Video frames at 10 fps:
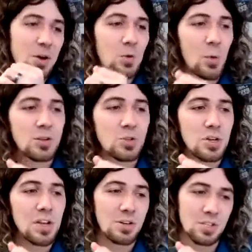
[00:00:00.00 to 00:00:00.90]
Throughout your
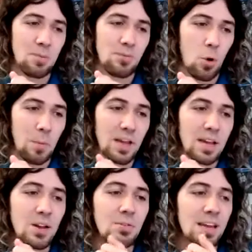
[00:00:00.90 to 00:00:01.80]
years of performing,
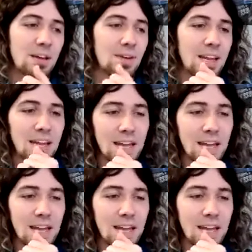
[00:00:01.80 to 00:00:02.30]
can you think of any